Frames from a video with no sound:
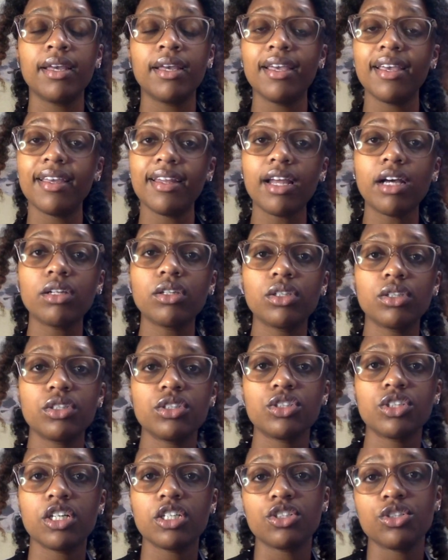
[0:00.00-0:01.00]
and I'll only
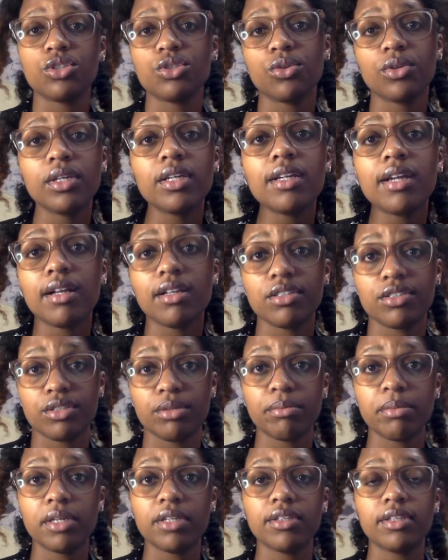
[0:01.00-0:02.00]
charge you $20 a
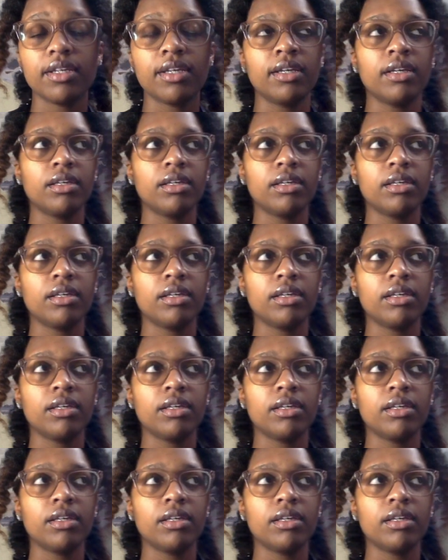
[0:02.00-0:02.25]
month.